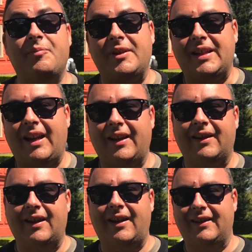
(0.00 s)

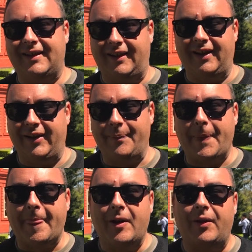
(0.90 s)
botanic gardens area
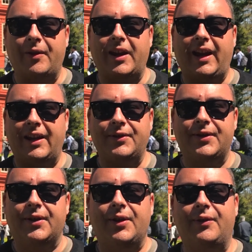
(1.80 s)
on the
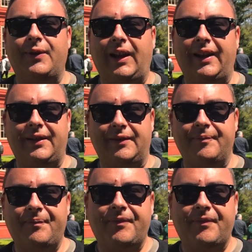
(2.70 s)
edge of London,